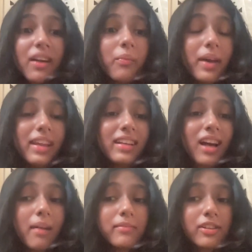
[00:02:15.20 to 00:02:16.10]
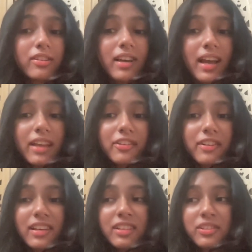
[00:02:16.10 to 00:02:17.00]
When it comes on your hand,
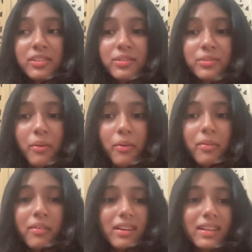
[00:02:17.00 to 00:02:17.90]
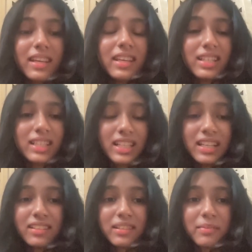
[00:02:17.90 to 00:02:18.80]
you're like so
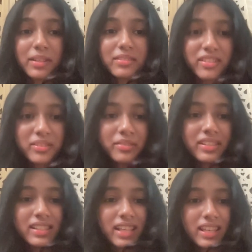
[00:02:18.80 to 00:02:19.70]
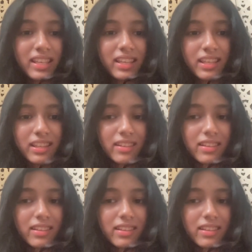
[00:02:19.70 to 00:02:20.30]
irritated because it's so sticky.